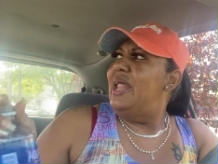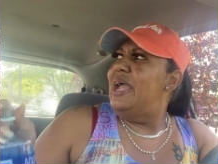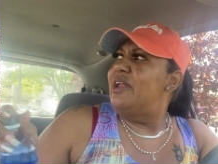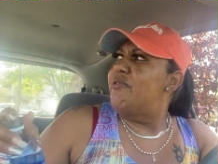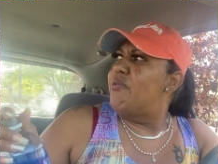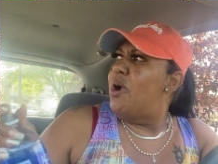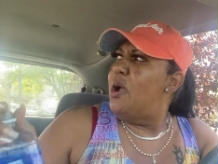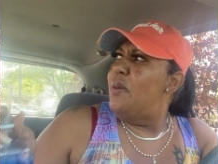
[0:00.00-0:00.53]

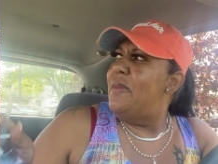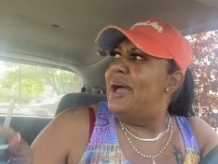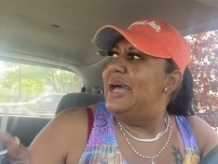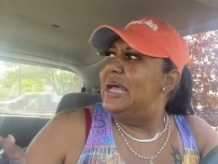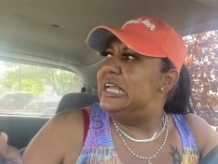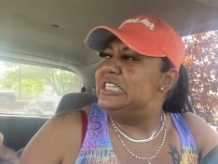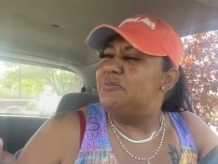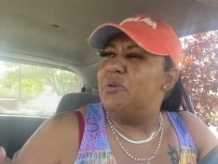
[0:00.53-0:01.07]
the world, my
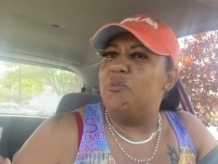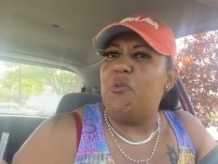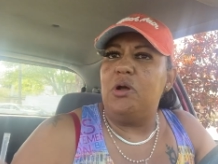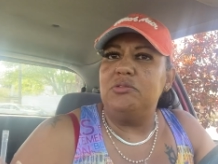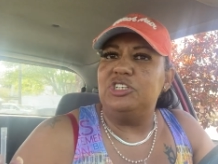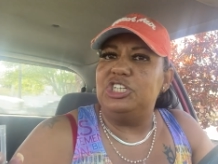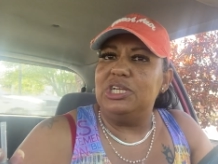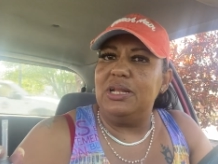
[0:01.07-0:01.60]
husband
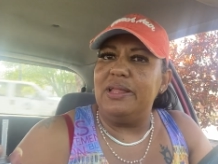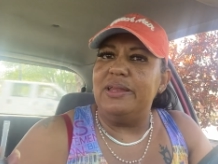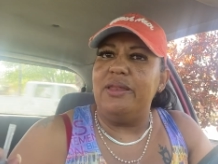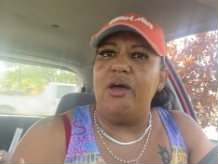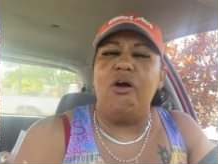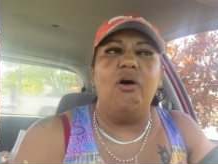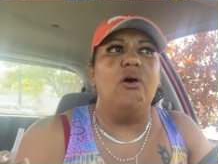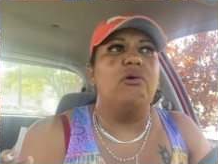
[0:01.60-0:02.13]
wants chili
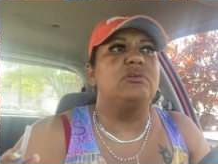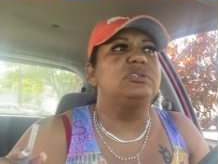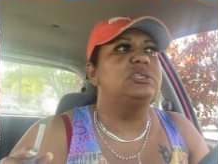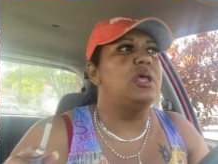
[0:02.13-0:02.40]
dogs.